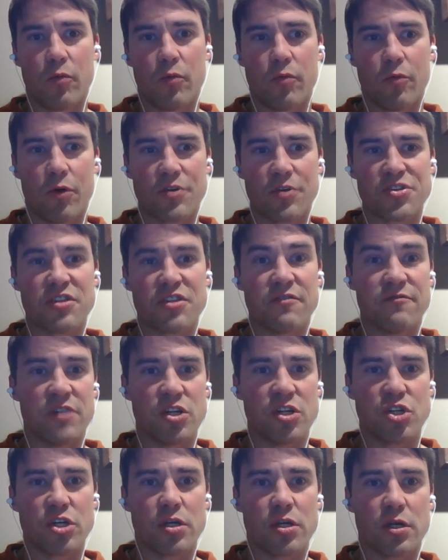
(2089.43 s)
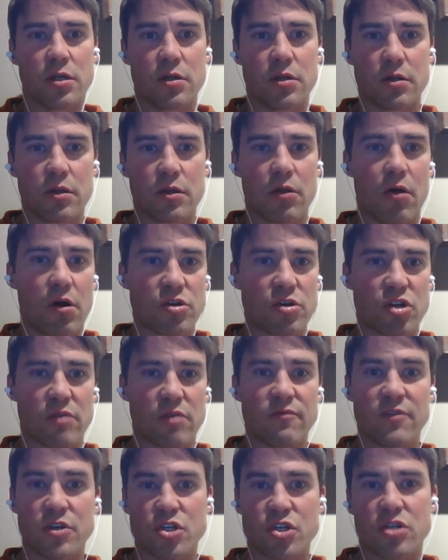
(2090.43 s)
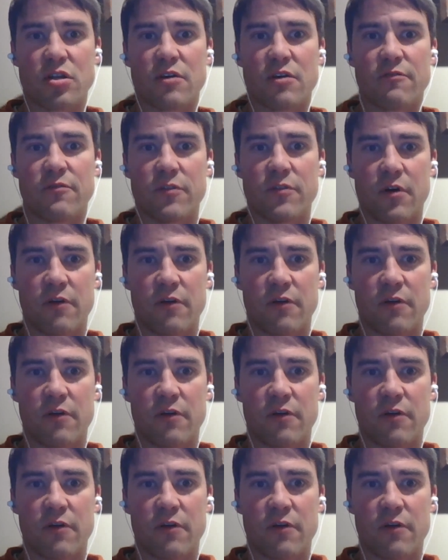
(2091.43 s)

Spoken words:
what is the vision, the long-term vision of